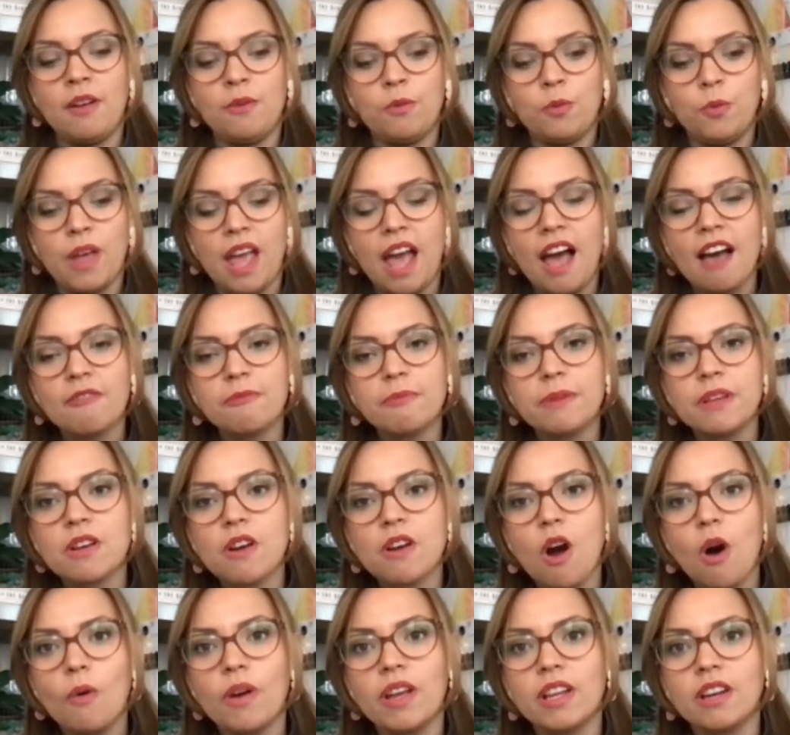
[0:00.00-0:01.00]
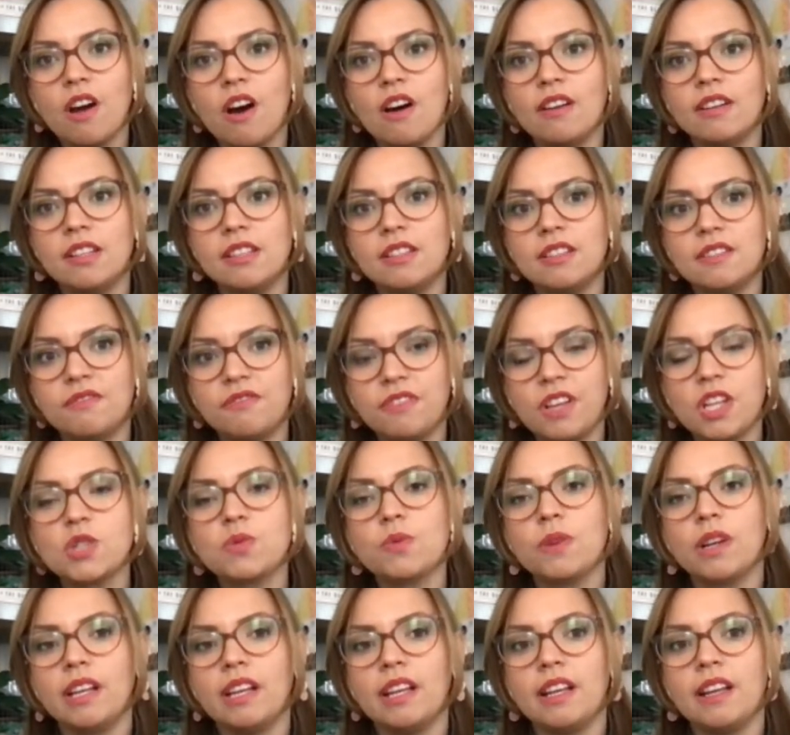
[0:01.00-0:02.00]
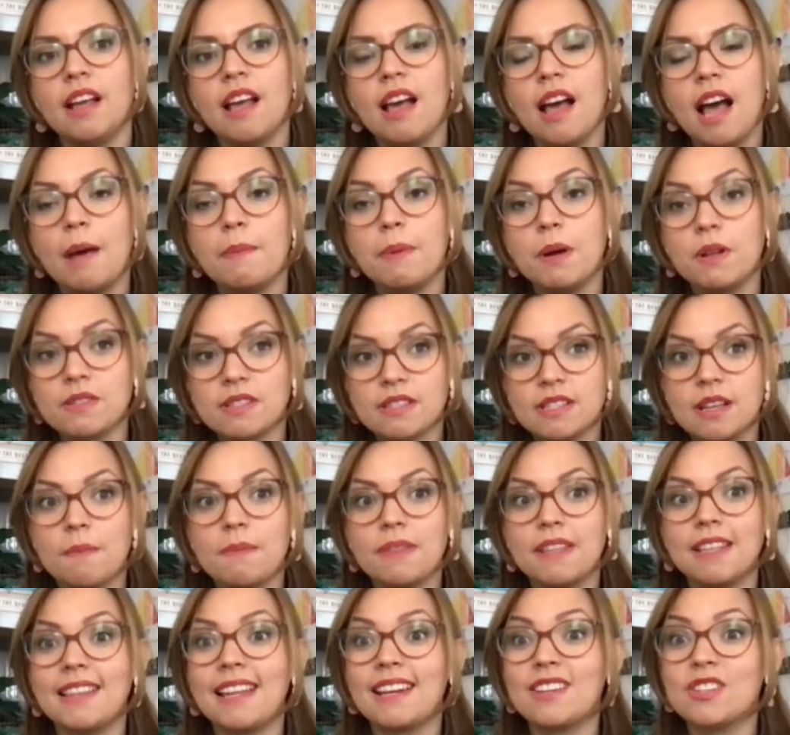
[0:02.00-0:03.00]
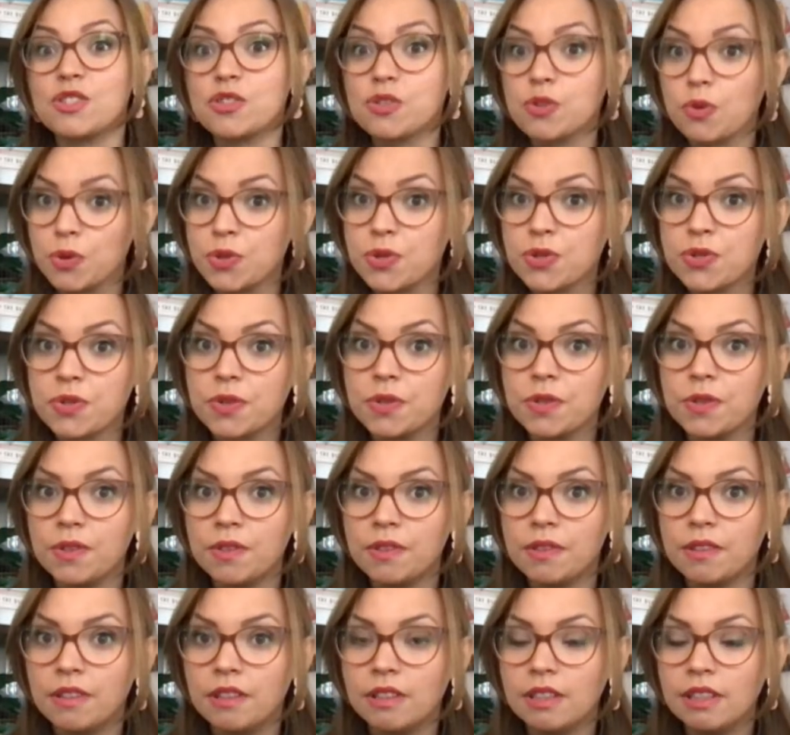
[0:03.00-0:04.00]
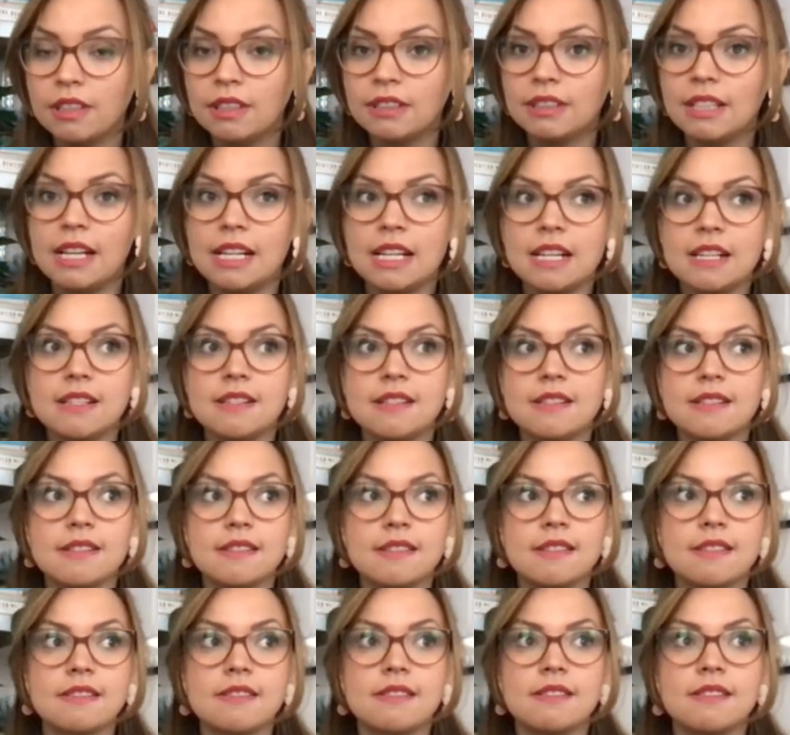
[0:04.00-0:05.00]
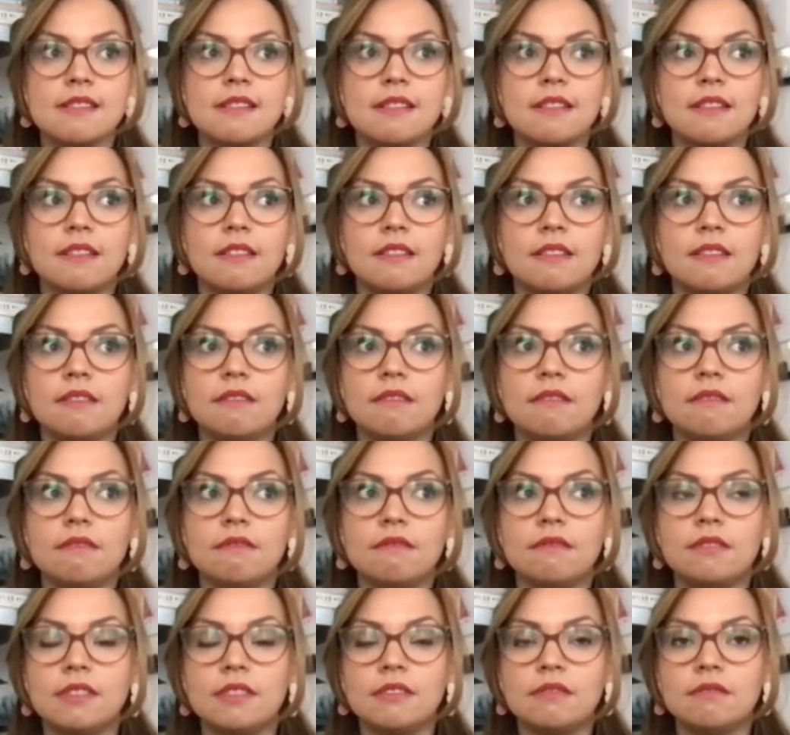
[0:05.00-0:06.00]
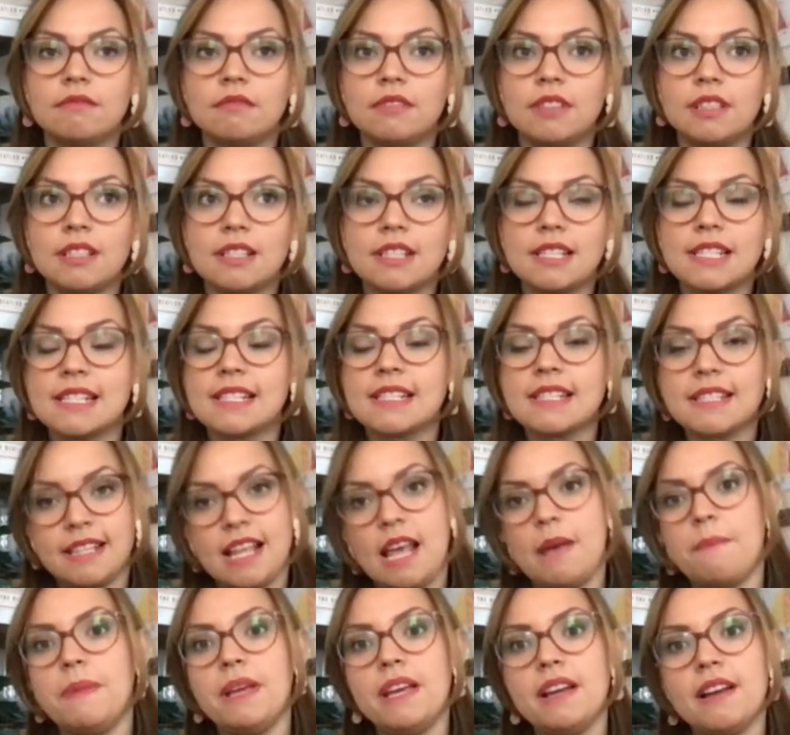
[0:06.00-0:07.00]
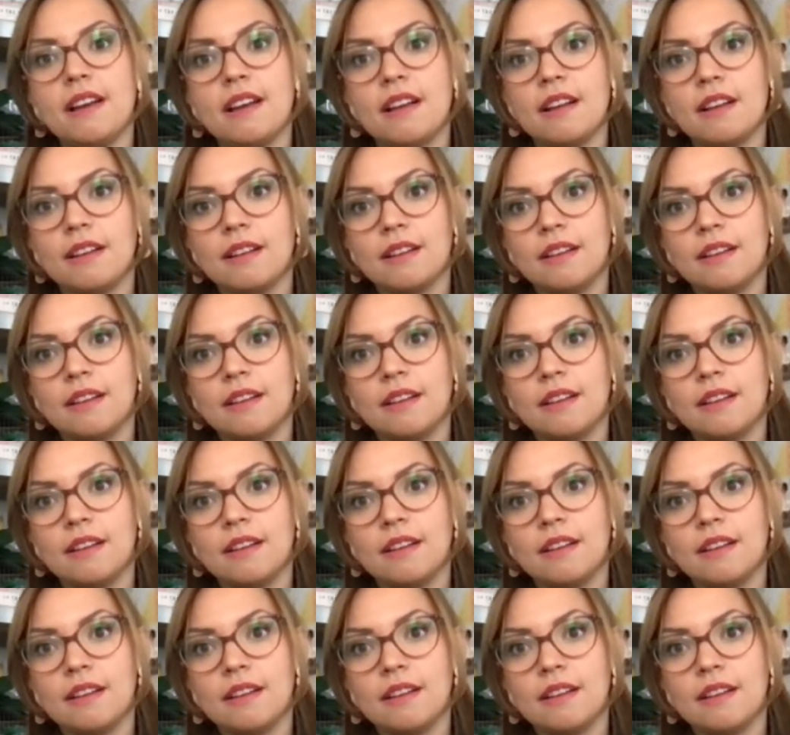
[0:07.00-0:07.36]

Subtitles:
We have been going on individually about something that is social, that is systemic.